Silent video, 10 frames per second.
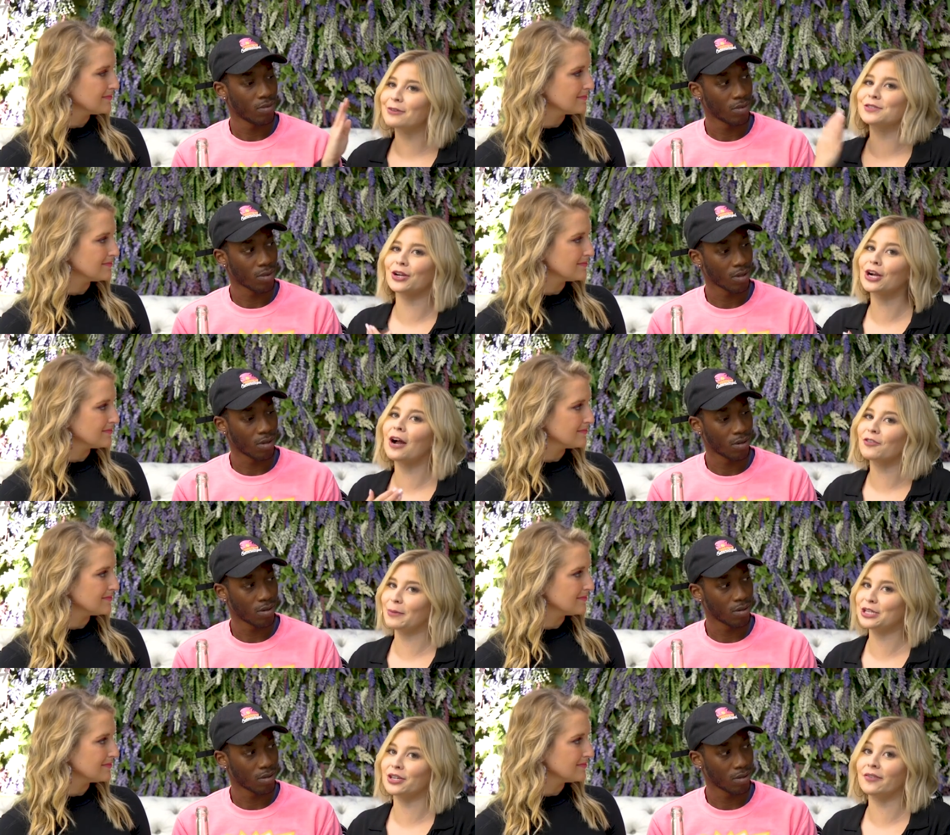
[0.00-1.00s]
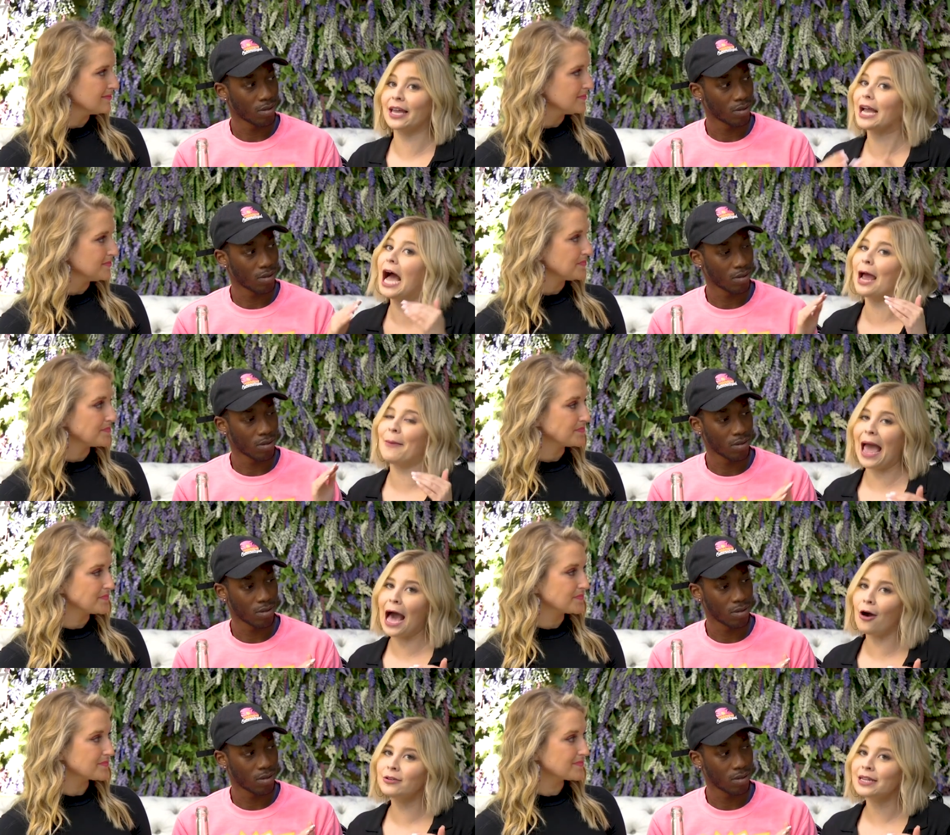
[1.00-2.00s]
Speaker 1: think was her confirmation of like, I'm
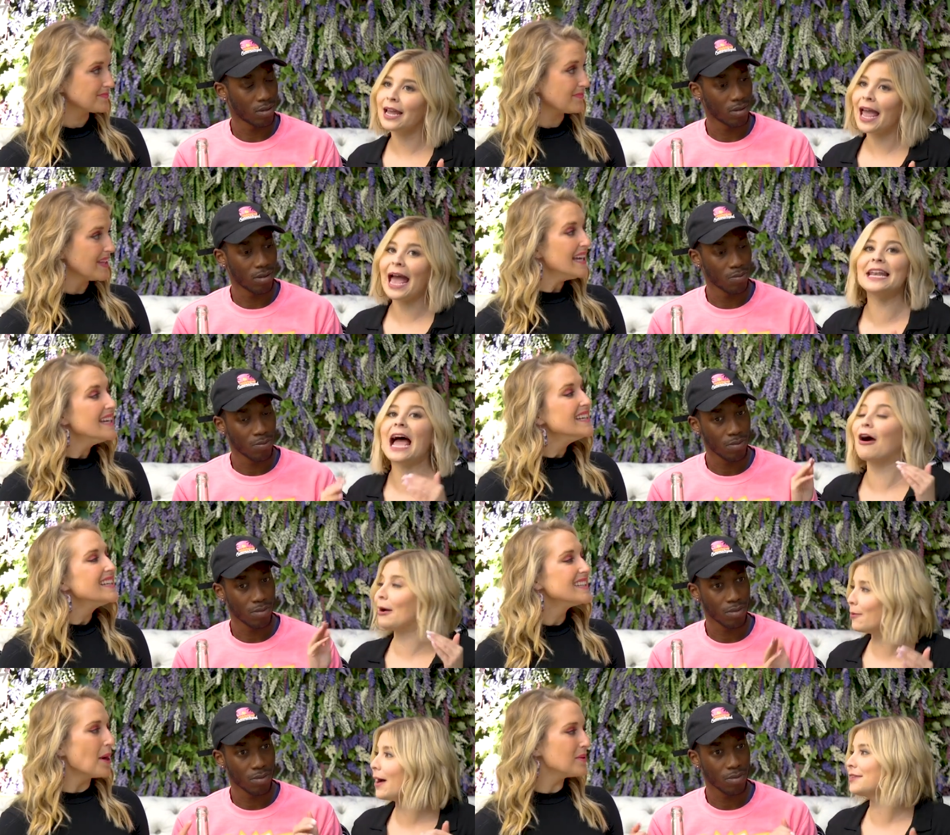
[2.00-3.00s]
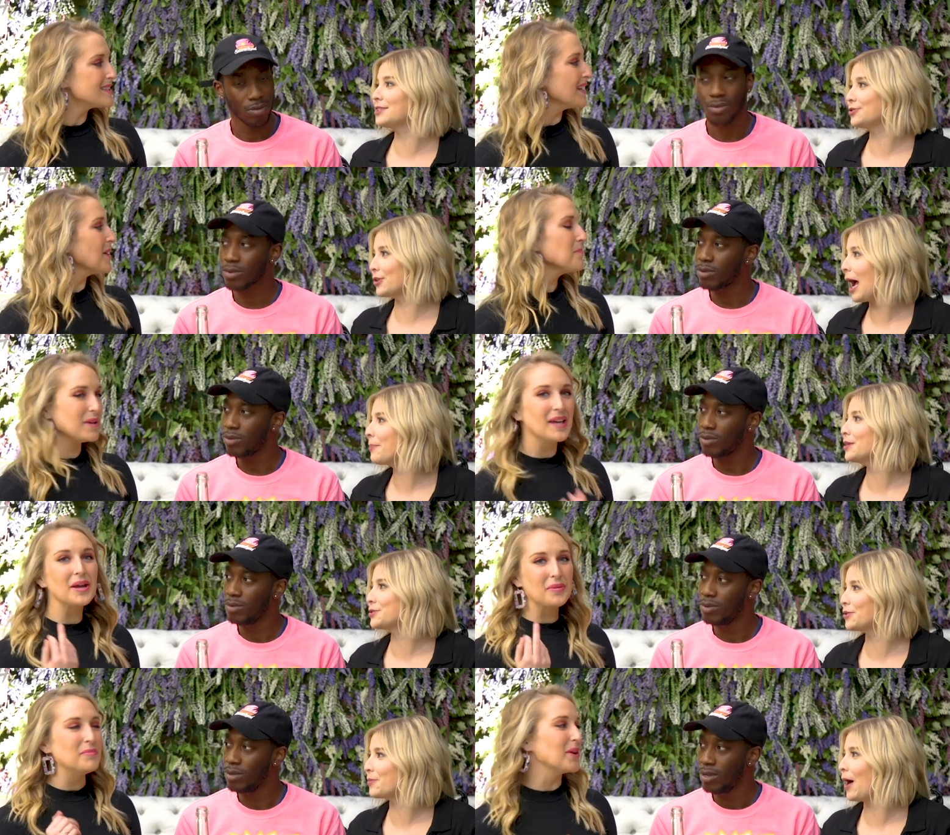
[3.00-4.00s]
out and now I'm about to like drop the
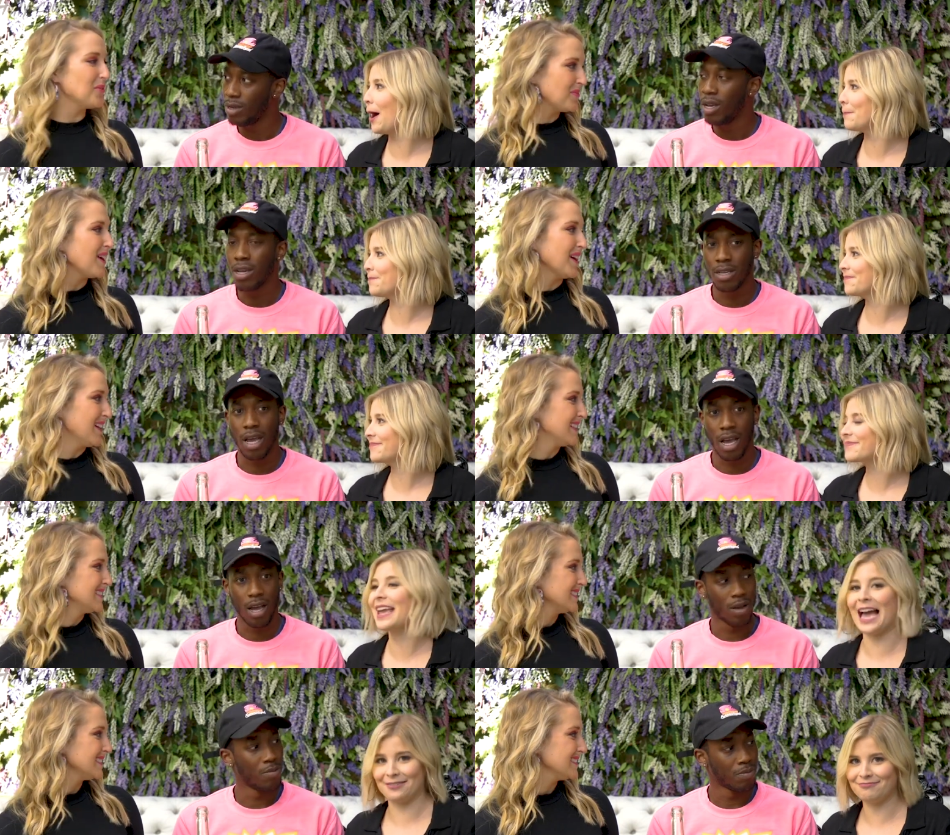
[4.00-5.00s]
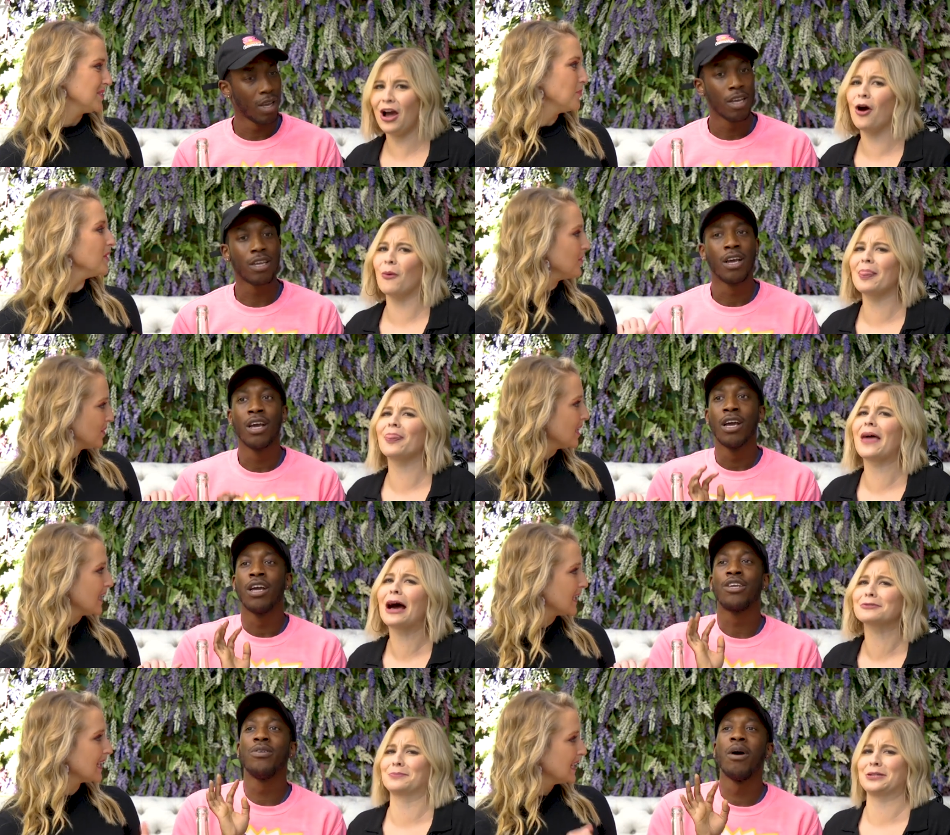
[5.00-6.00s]
truth middle bomb. finger. Yeah. yeah. Oh, what do you think?
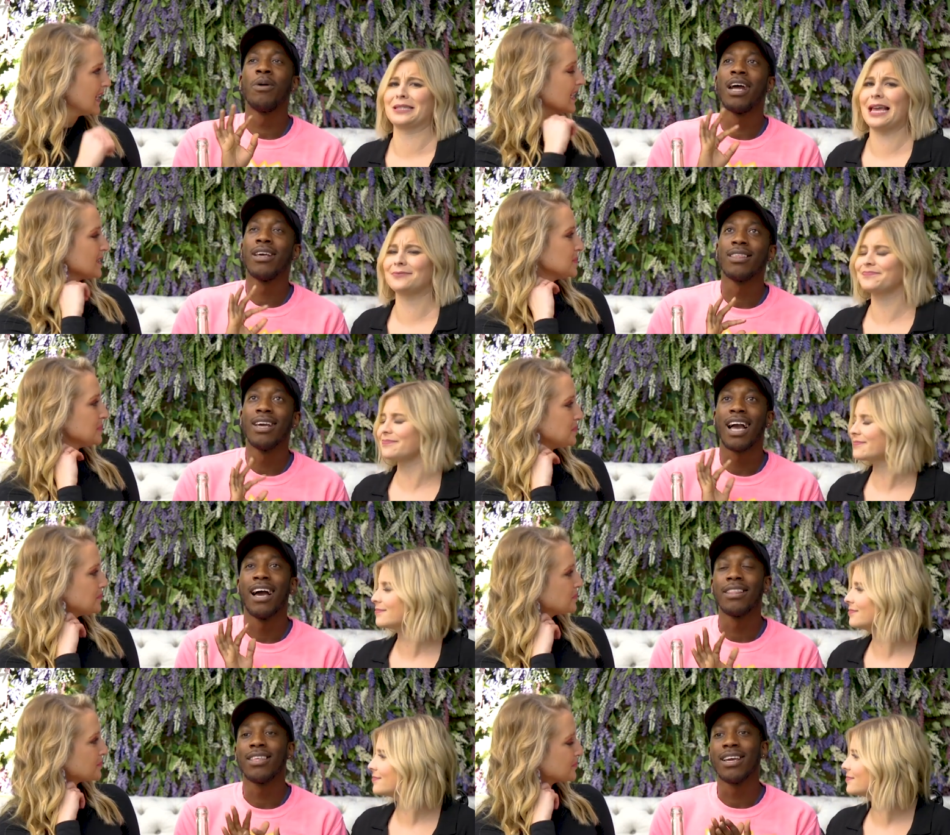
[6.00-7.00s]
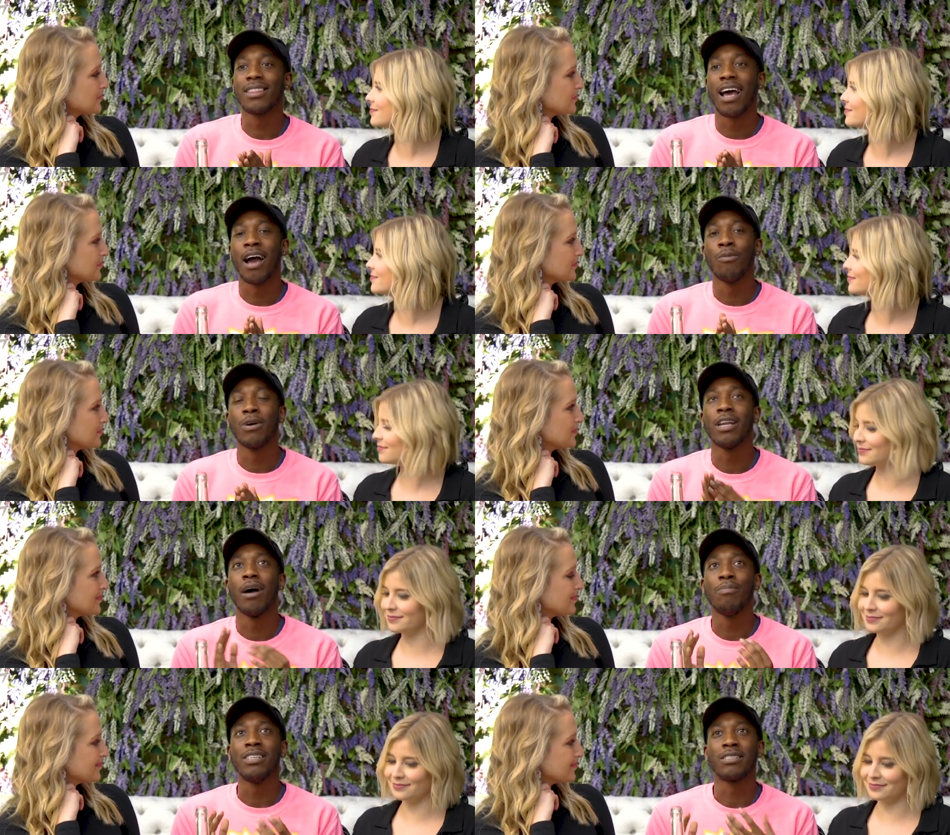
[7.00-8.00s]
You
Speaker 2: know what I think? I think that I would
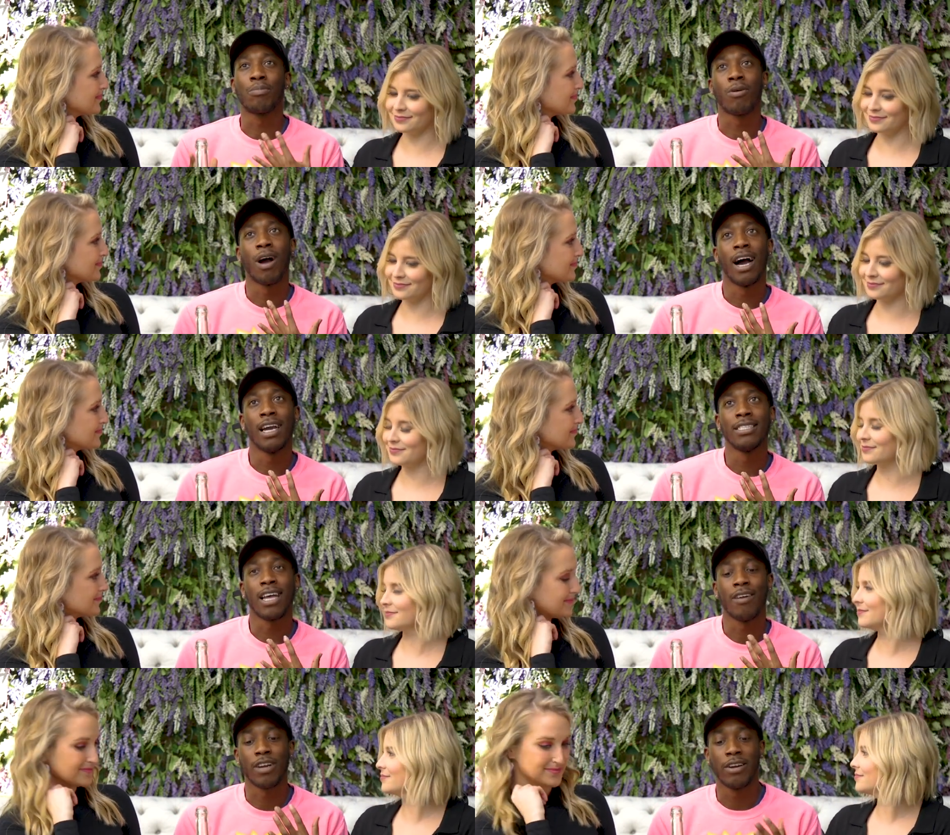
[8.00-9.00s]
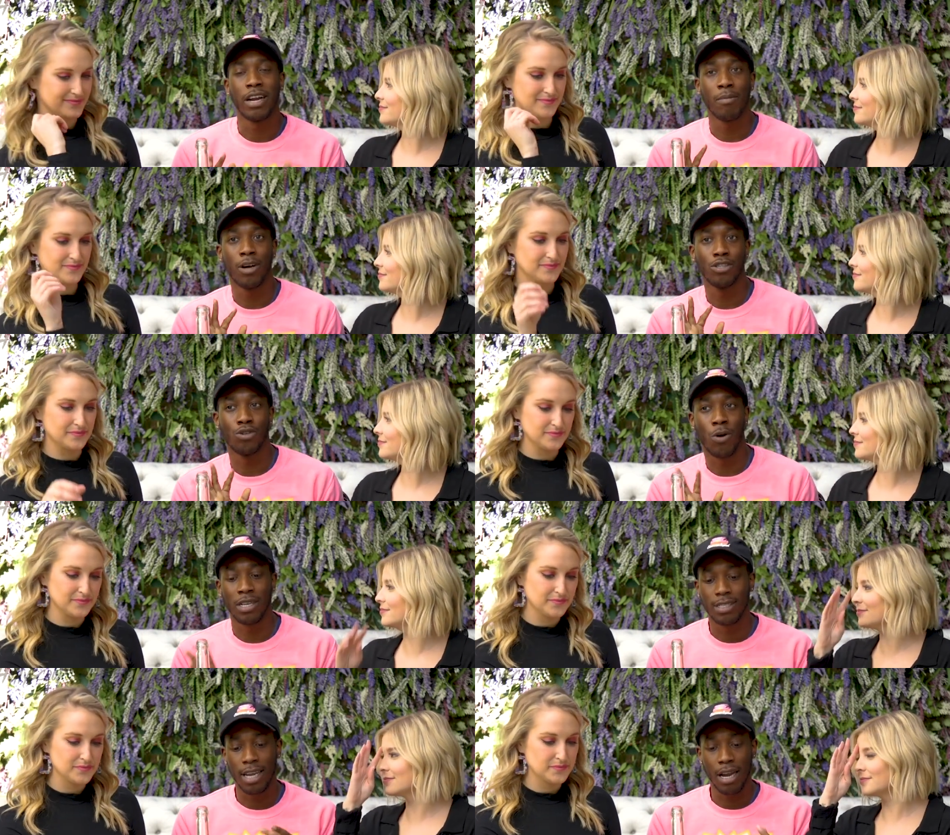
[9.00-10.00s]
not be surprised after hearing about
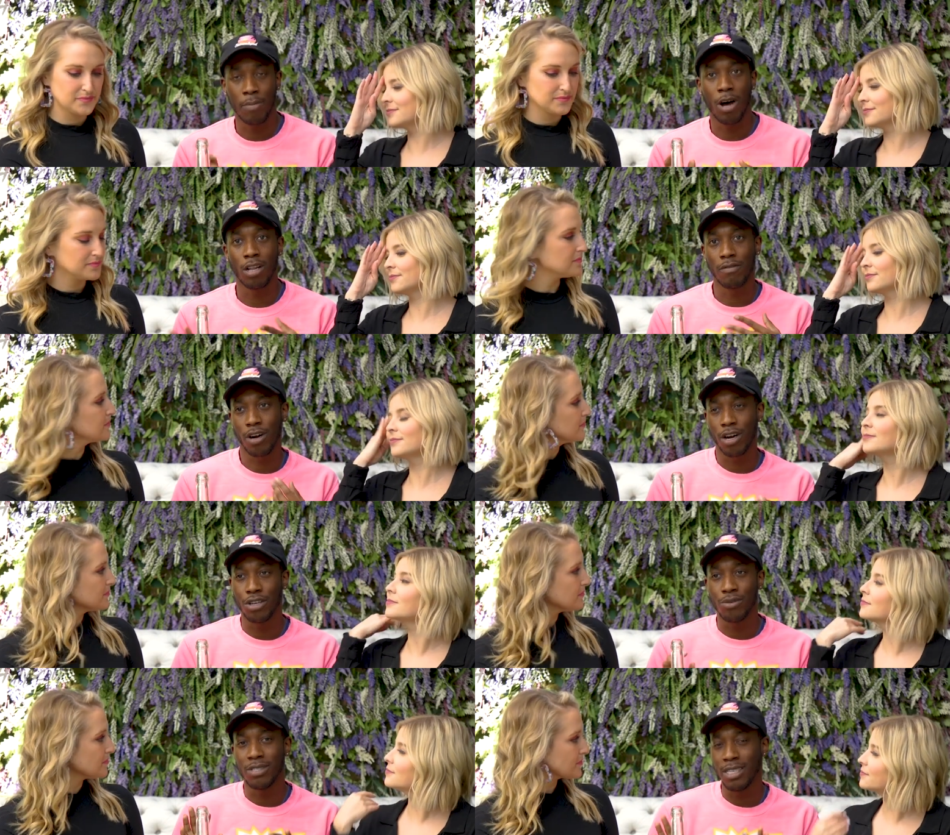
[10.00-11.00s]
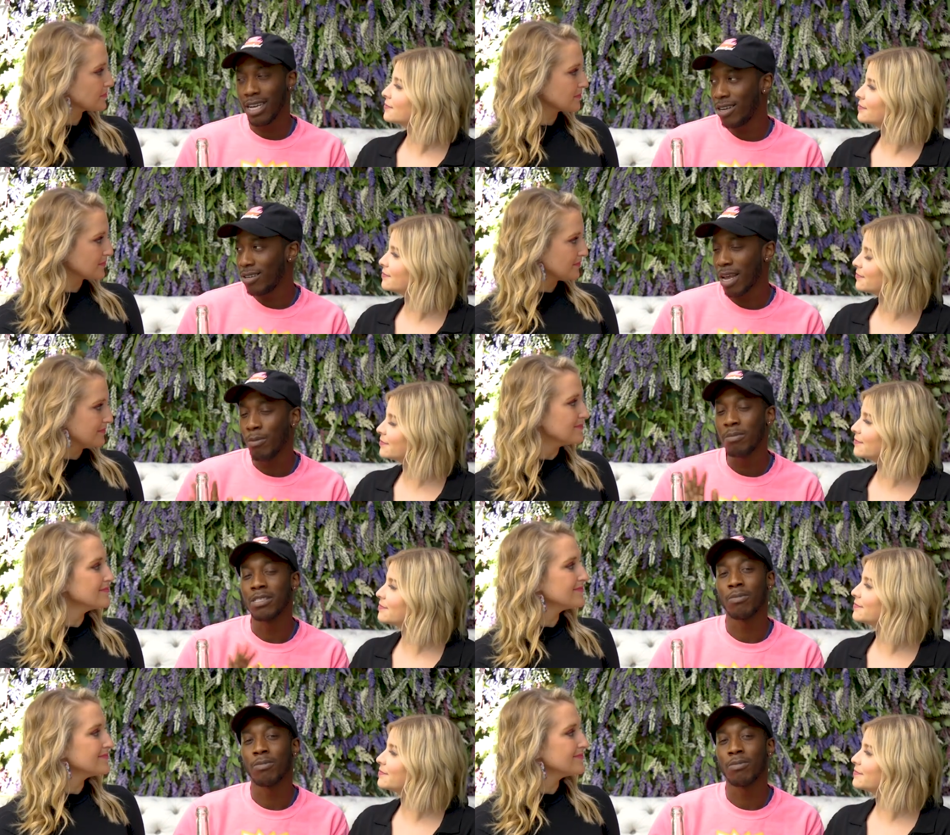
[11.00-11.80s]
Jordyn setting up all of her new deals. I wouldn't be